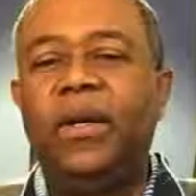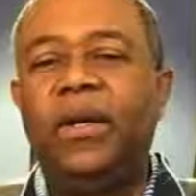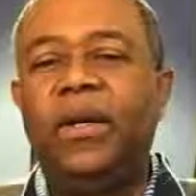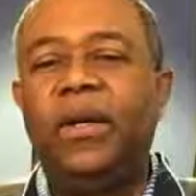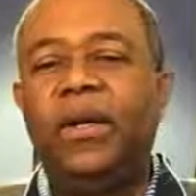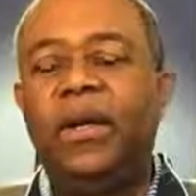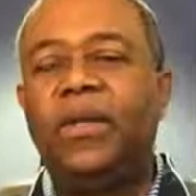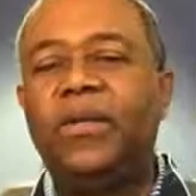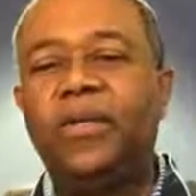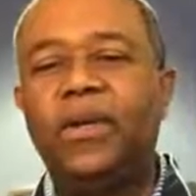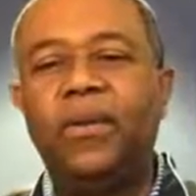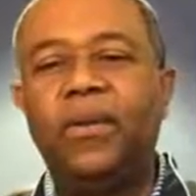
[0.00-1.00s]
Uh, and
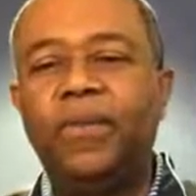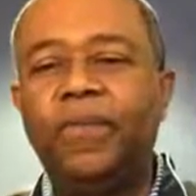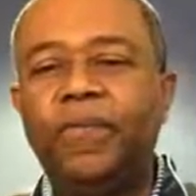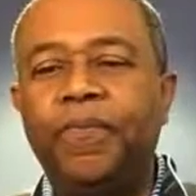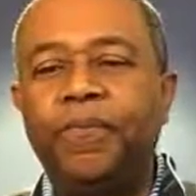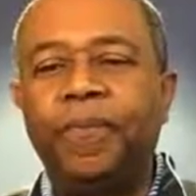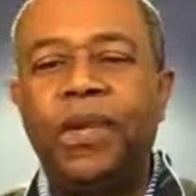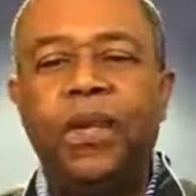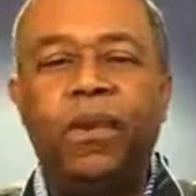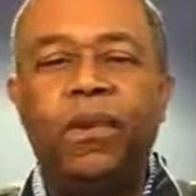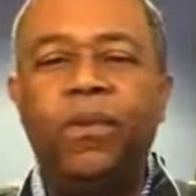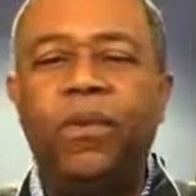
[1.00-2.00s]
so, you
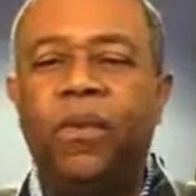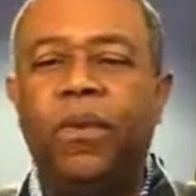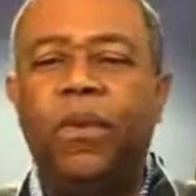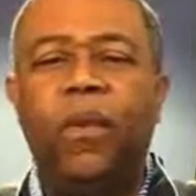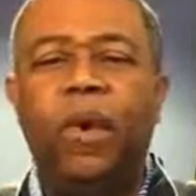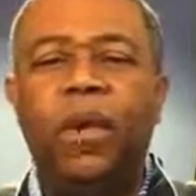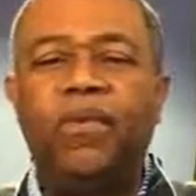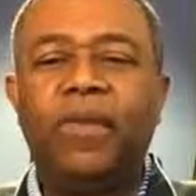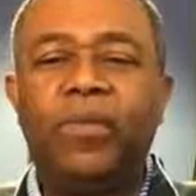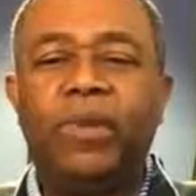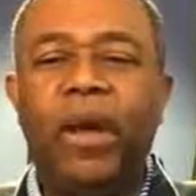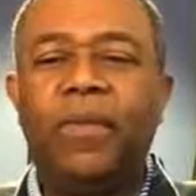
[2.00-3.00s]
know, one of the
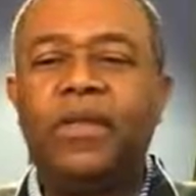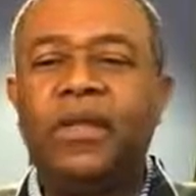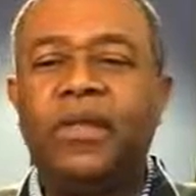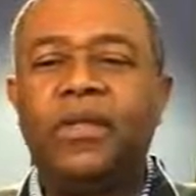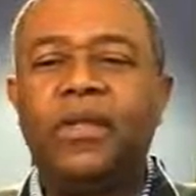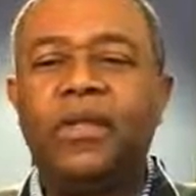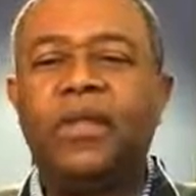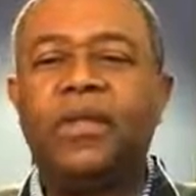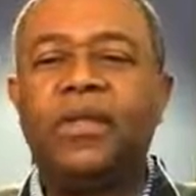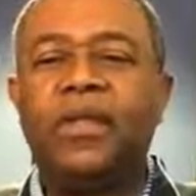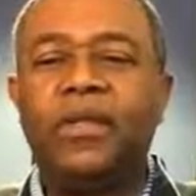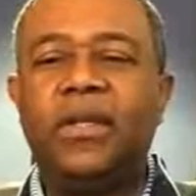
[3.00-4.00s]
promising
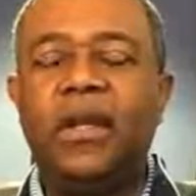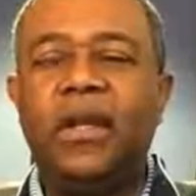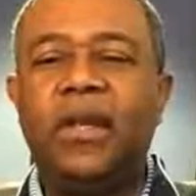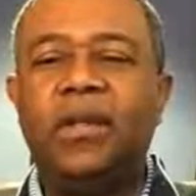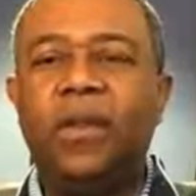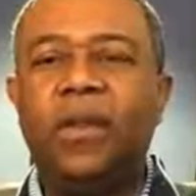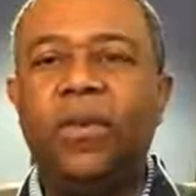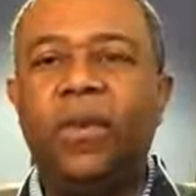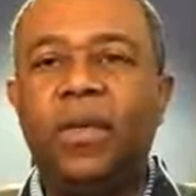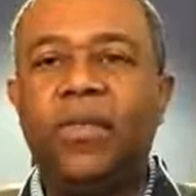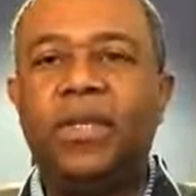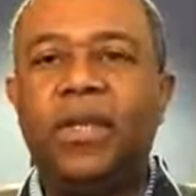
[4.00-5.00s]
statistics that
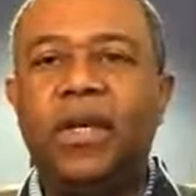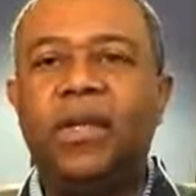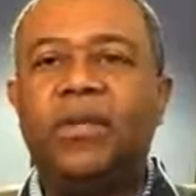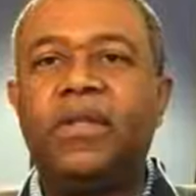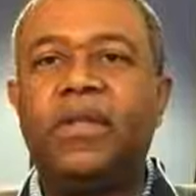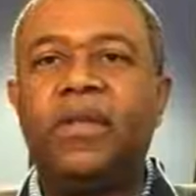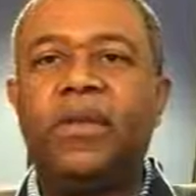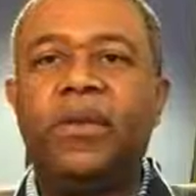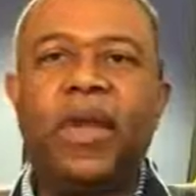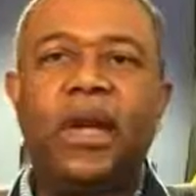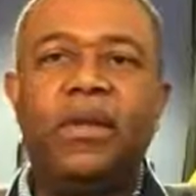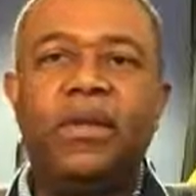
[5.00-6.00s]
we've seen centered
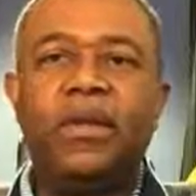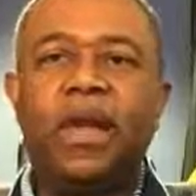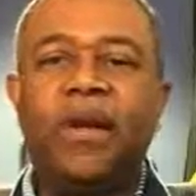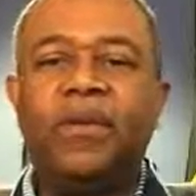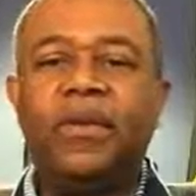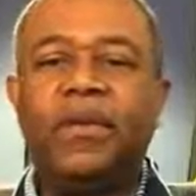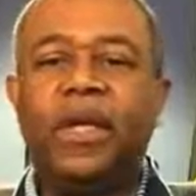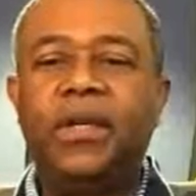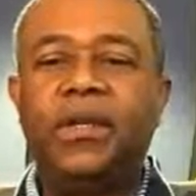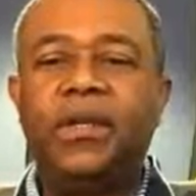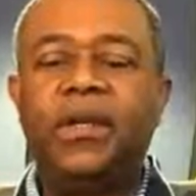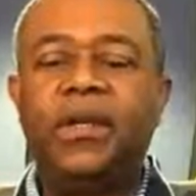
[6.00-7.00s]
around this
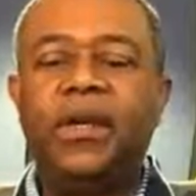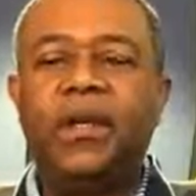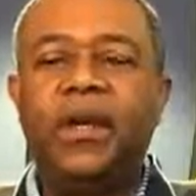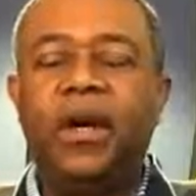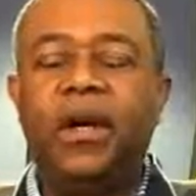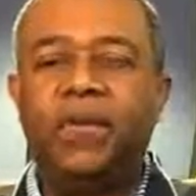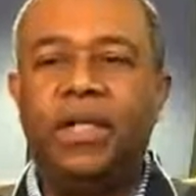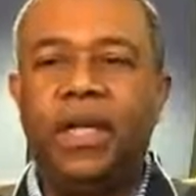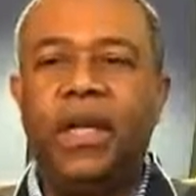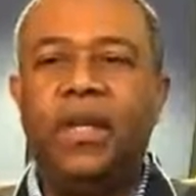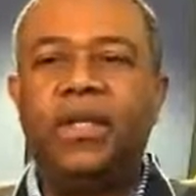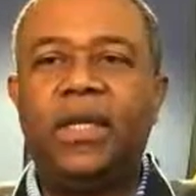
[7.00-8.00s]
conversation of
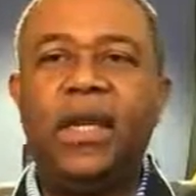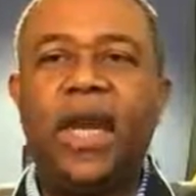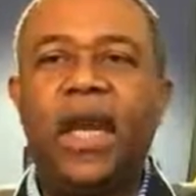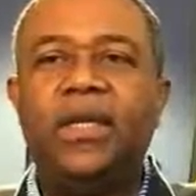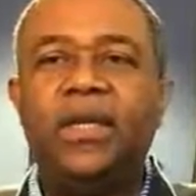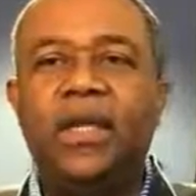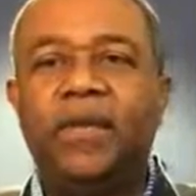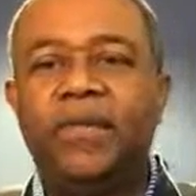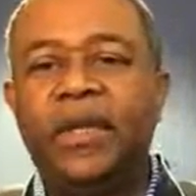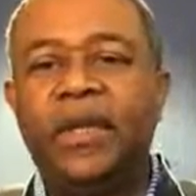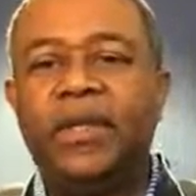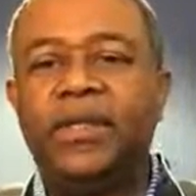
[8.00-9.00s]
teens engaging in
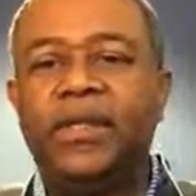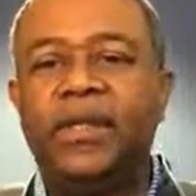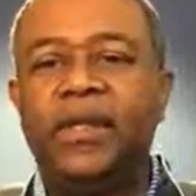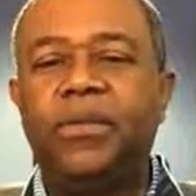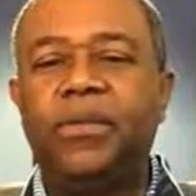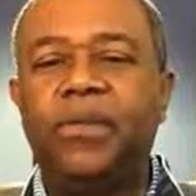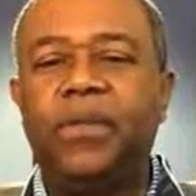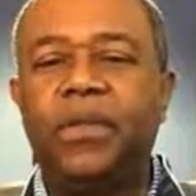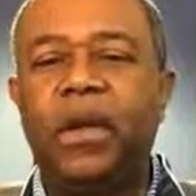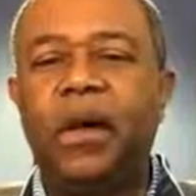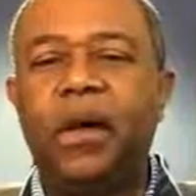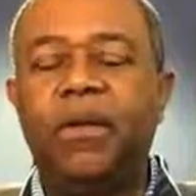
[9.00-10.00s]
relationships. was
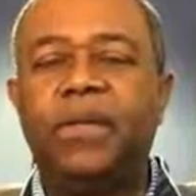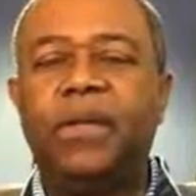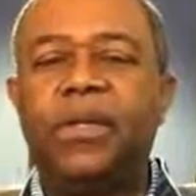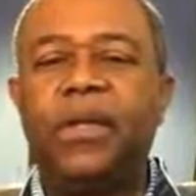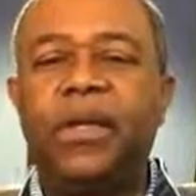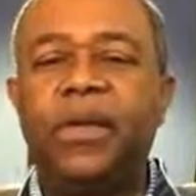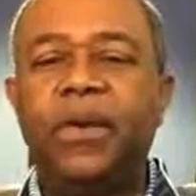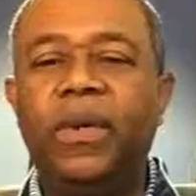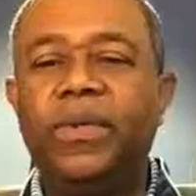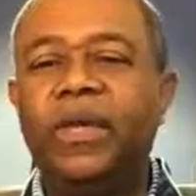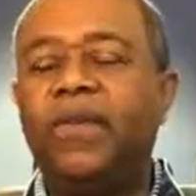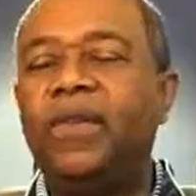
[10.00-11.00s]
a Harvard study where
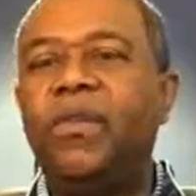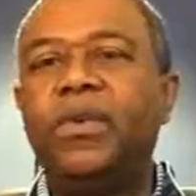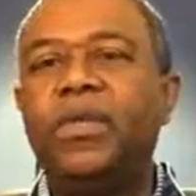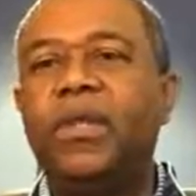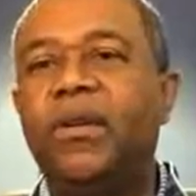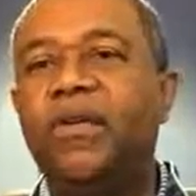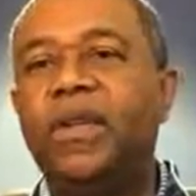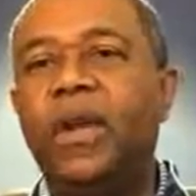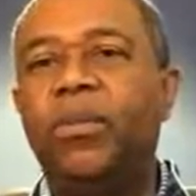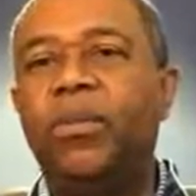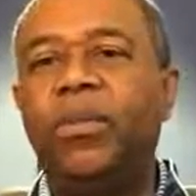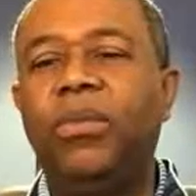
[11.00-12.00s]
70% of the
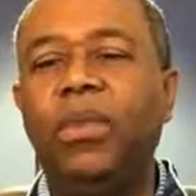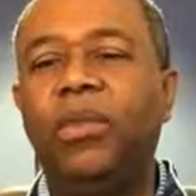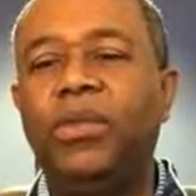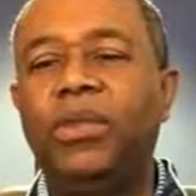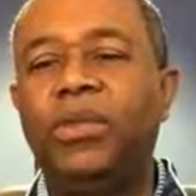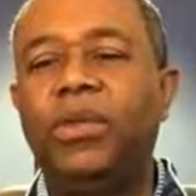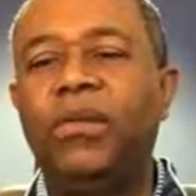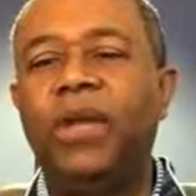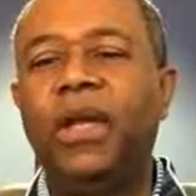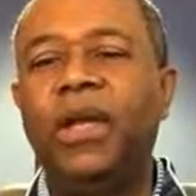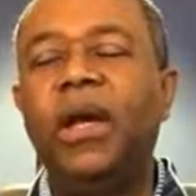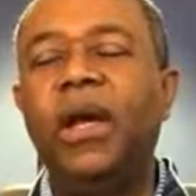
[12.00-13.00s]
young people who were
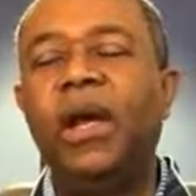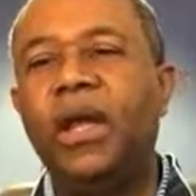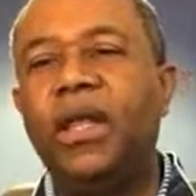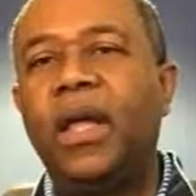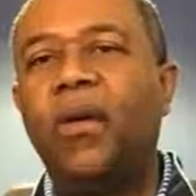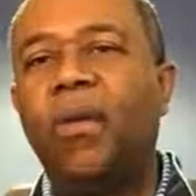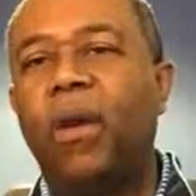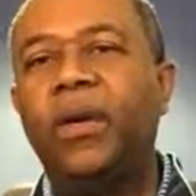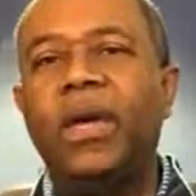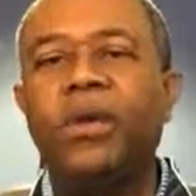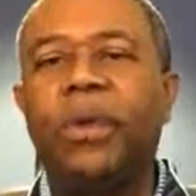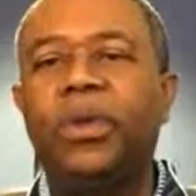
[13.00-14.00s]
surveyed, they
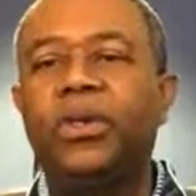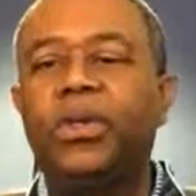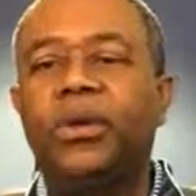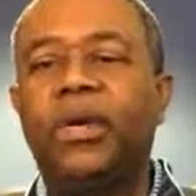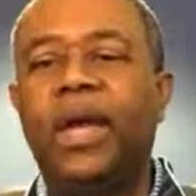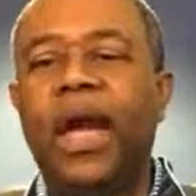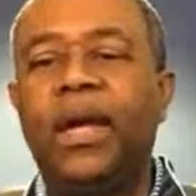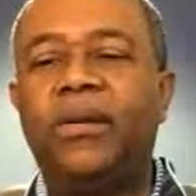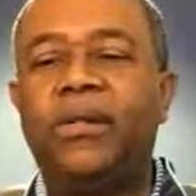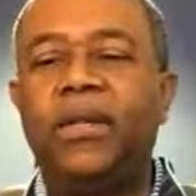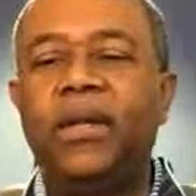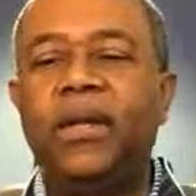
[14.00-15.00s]
wanted emotional
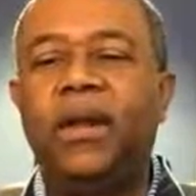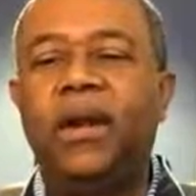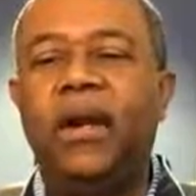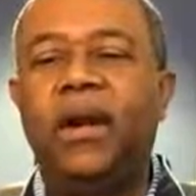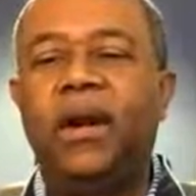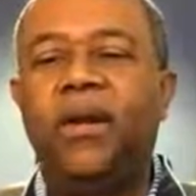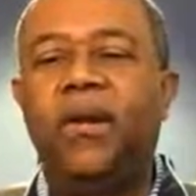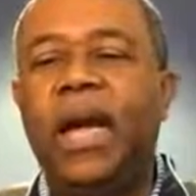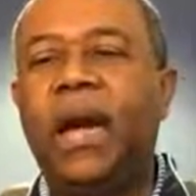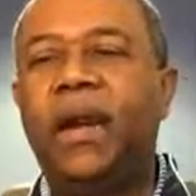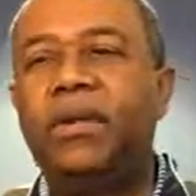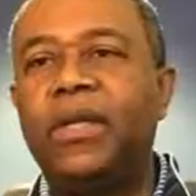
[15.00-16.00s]
guidance uh, on
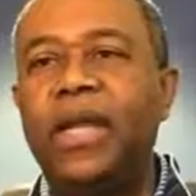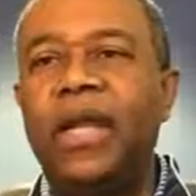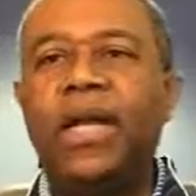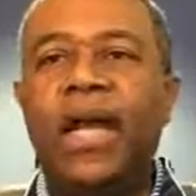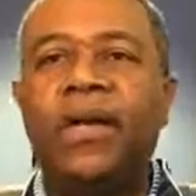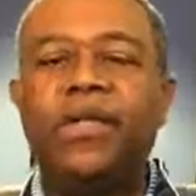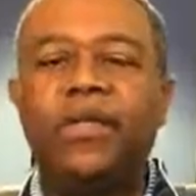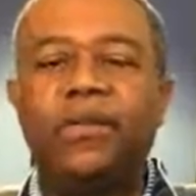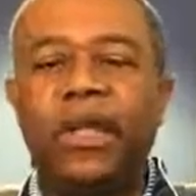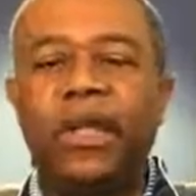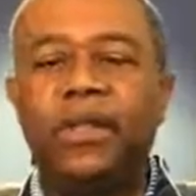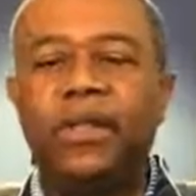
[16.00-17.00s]
how to engage in
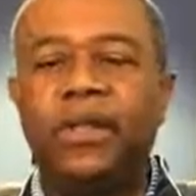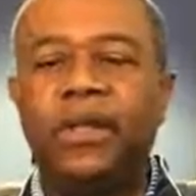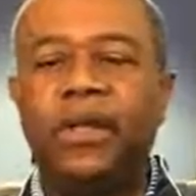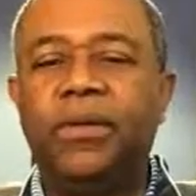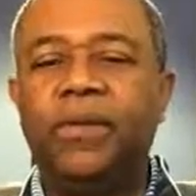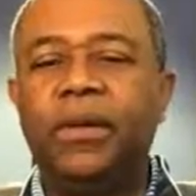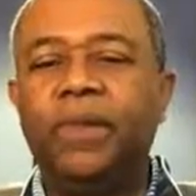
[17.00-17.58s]
relationships.